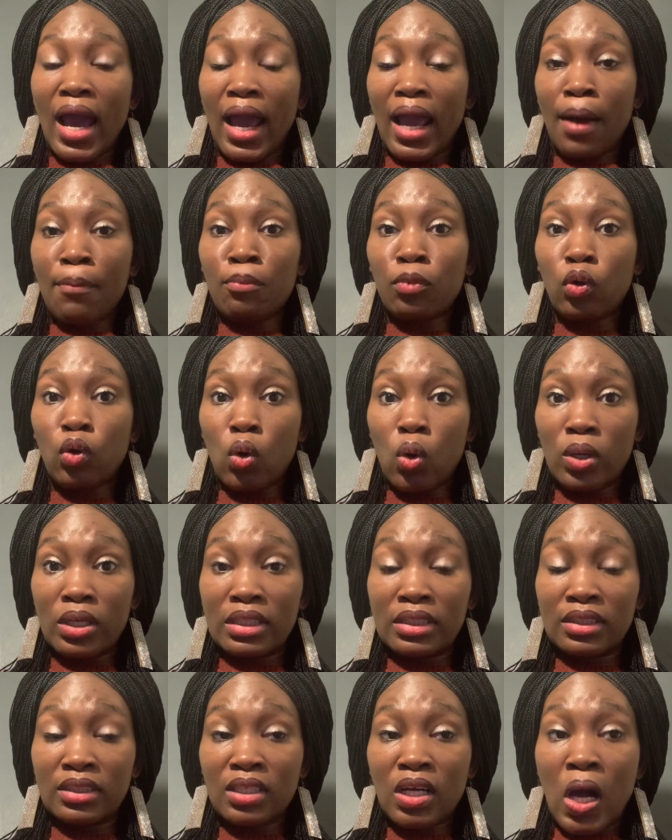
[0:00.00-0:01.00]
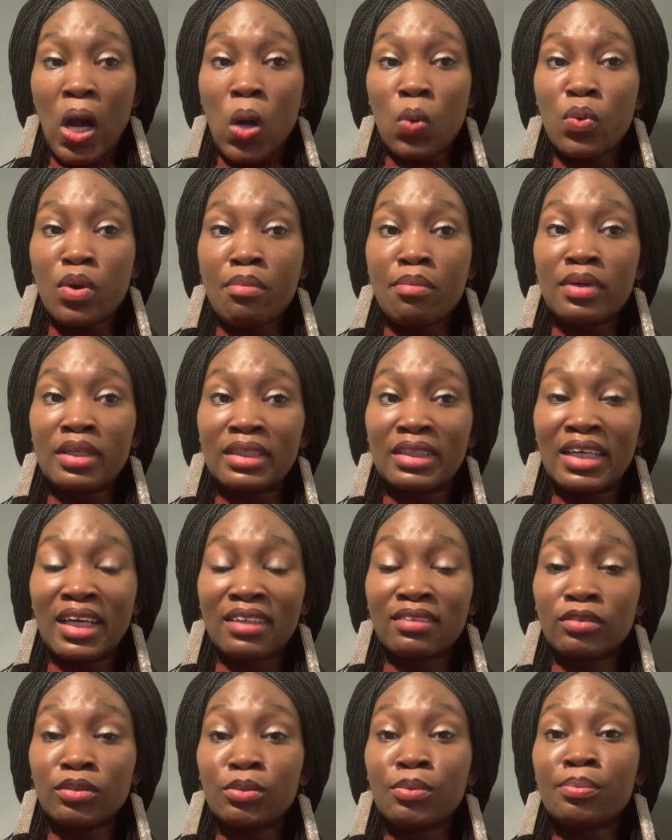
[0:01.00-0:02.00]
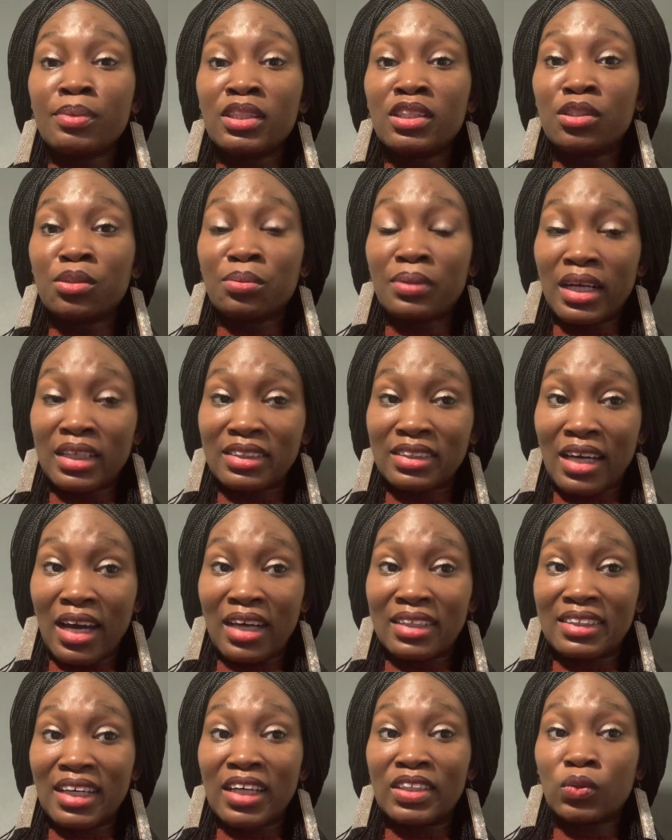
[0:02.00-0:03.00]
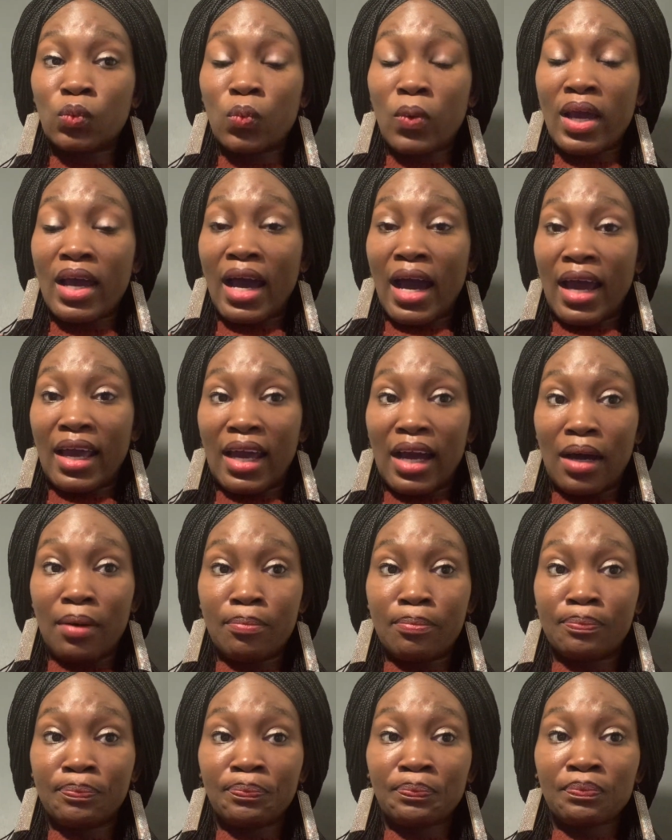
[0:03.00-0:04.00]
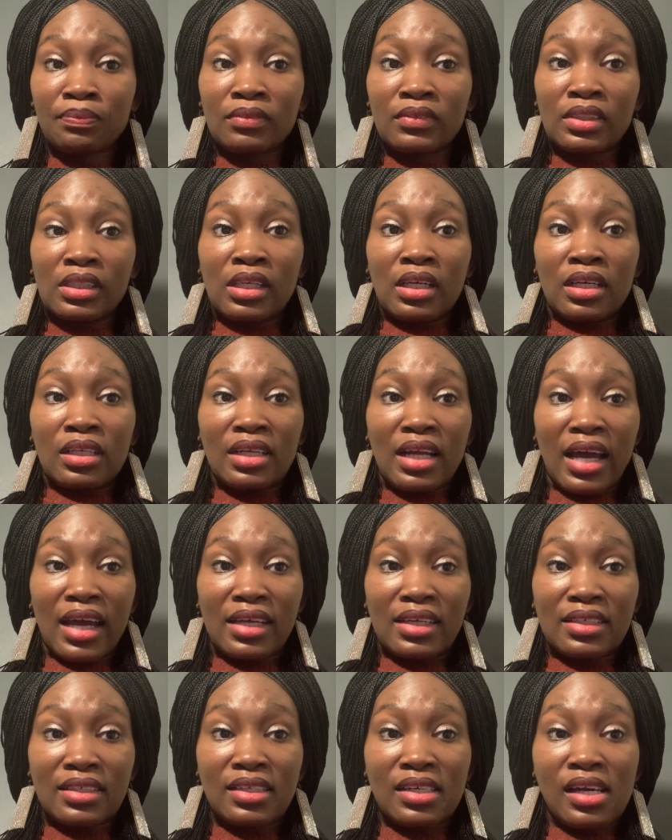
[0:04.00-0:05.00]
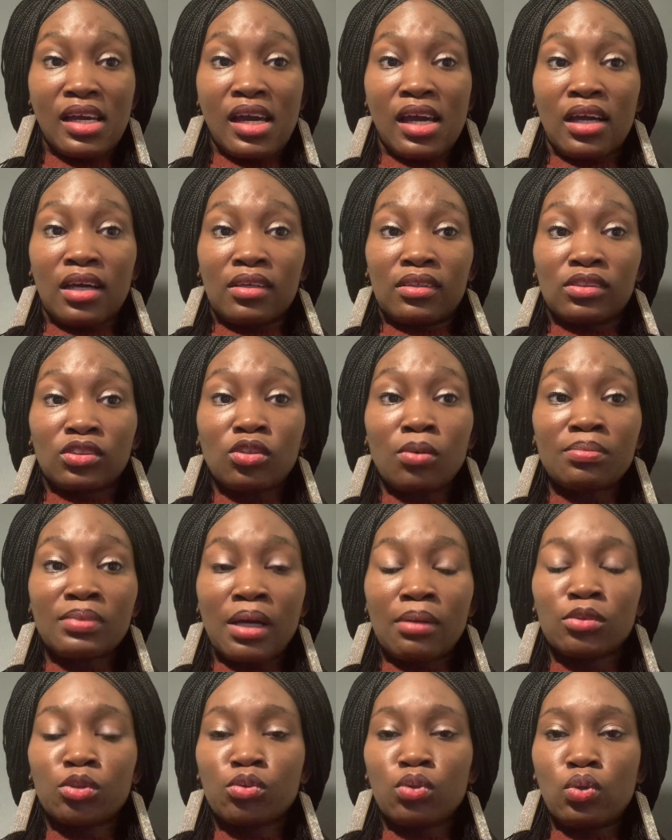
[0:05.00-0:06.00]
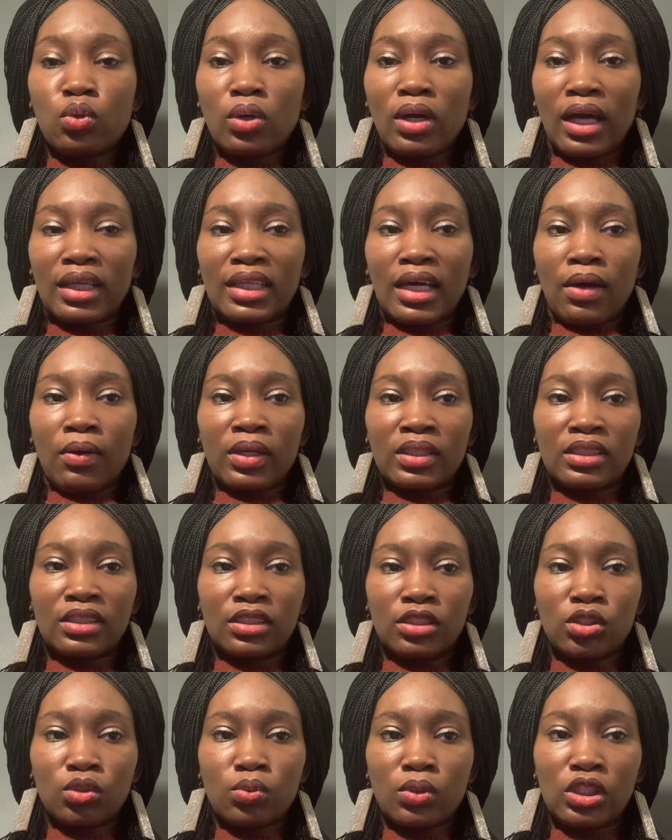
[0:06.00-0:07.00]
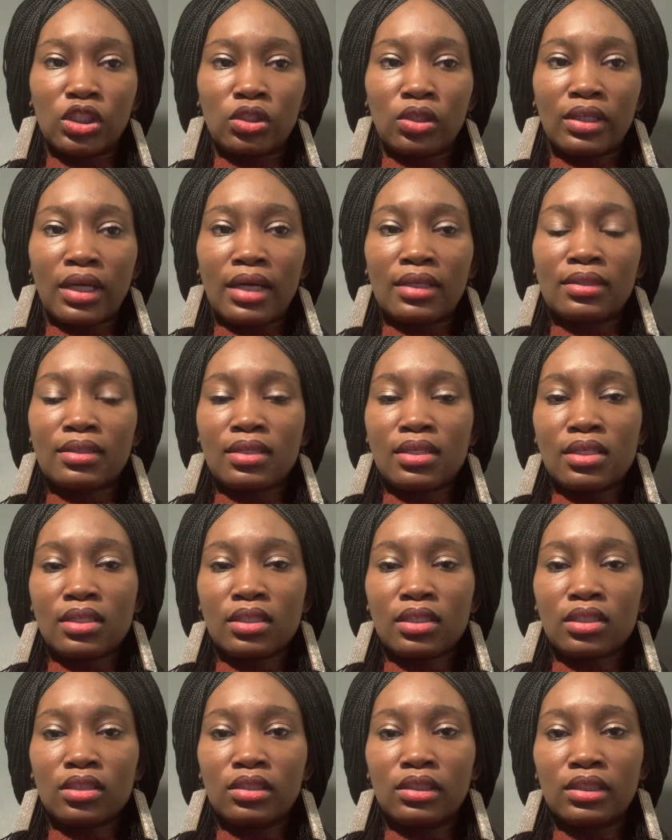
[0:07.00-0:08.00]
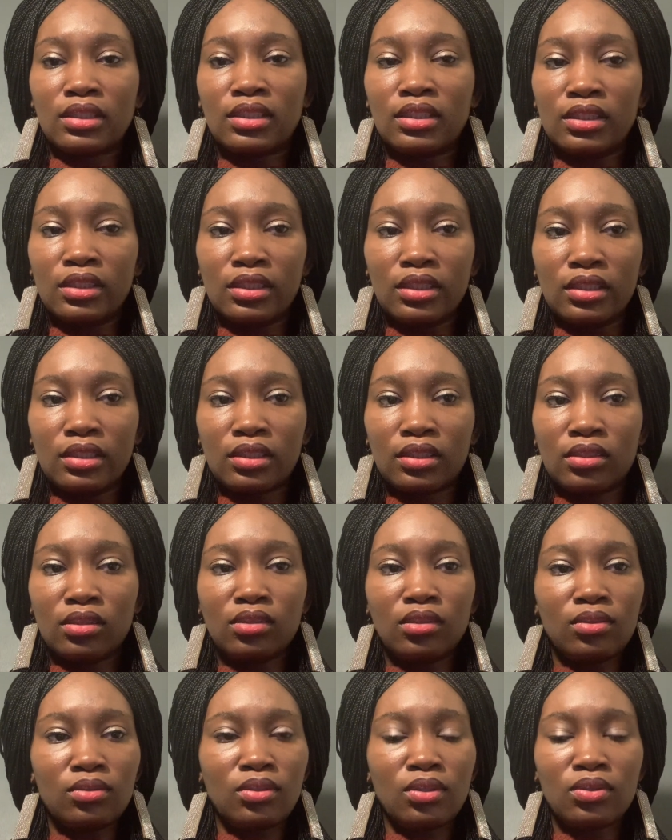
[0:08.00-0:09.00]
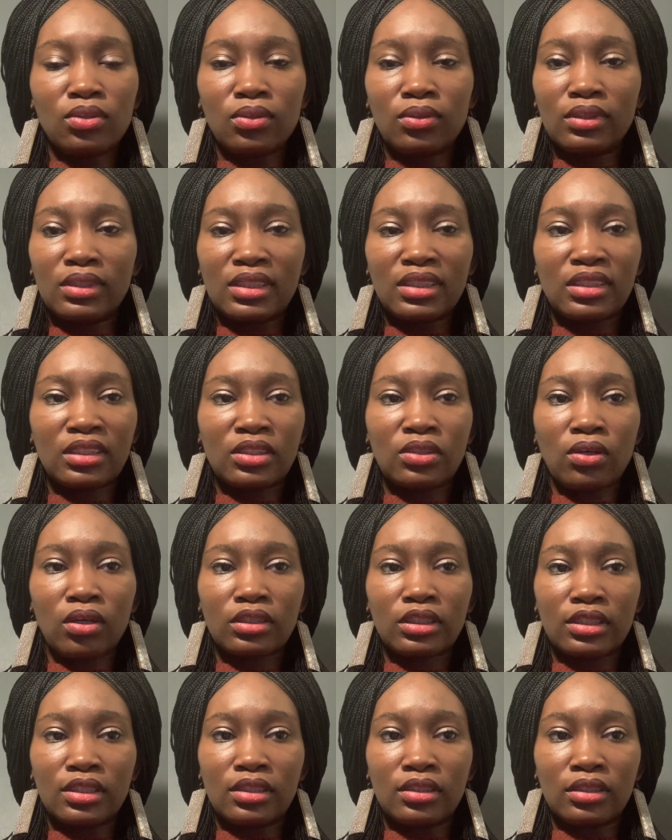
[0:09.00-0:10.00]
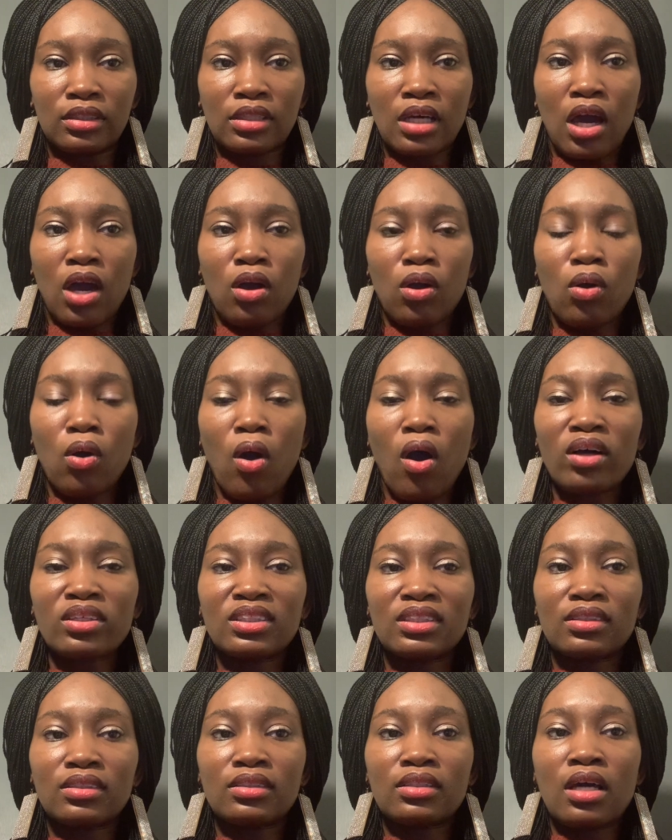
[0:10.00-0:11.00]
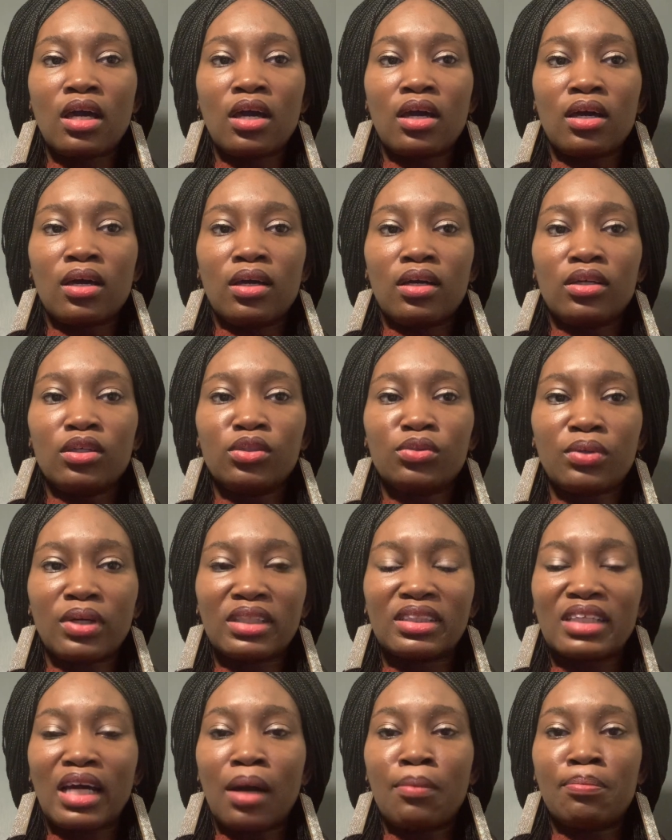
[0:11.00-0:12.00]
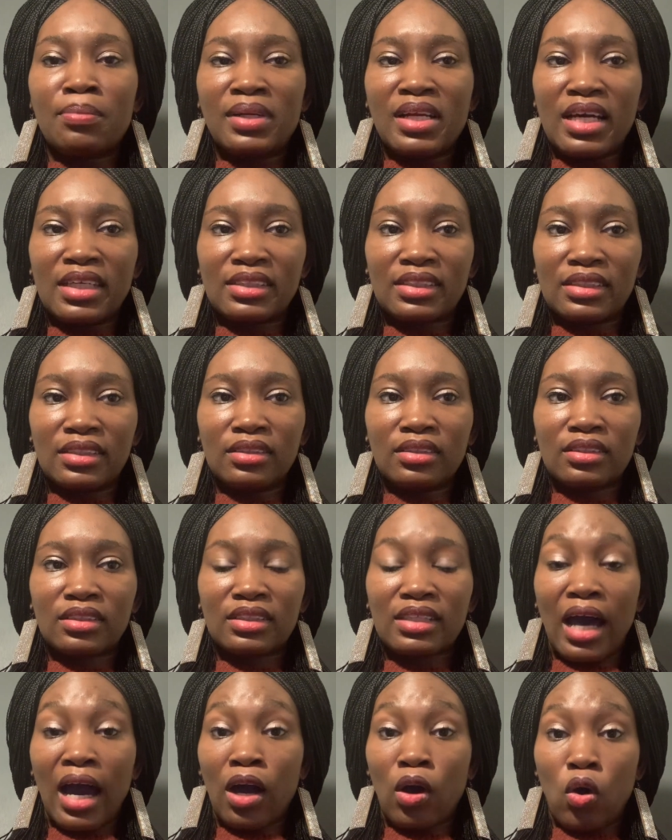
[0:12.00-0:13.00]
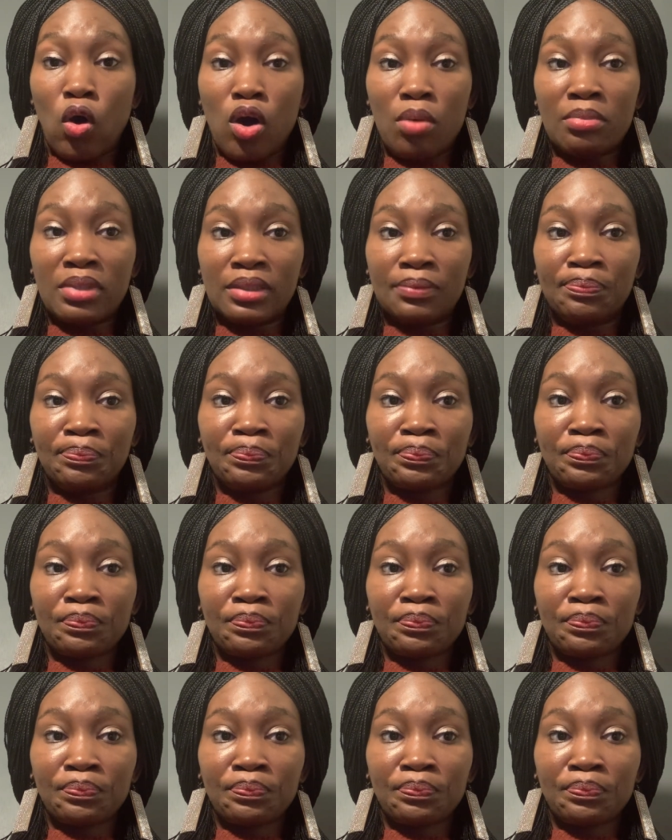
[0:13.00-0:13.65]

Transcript: I am going will be greater than where I am. Like, sometimes we look at our situation and think this is it. No, this is not it. God's greater blessings are coming.